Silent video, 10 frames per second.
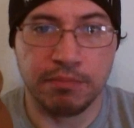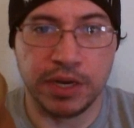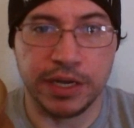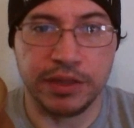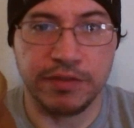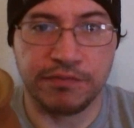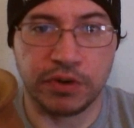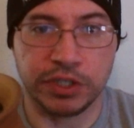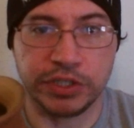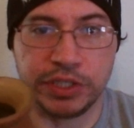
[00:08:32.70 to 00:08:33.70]
But the
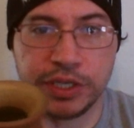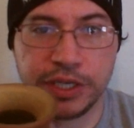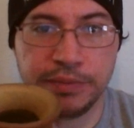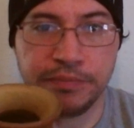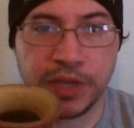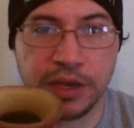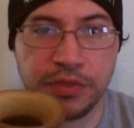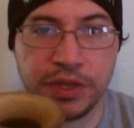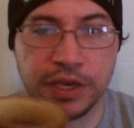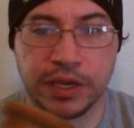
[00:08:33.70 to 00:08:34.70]
first time I
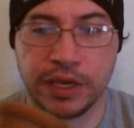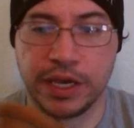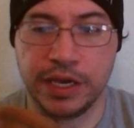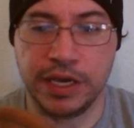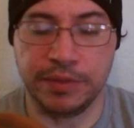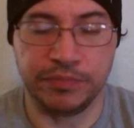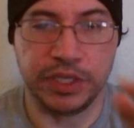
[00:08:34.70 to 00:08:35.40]
think I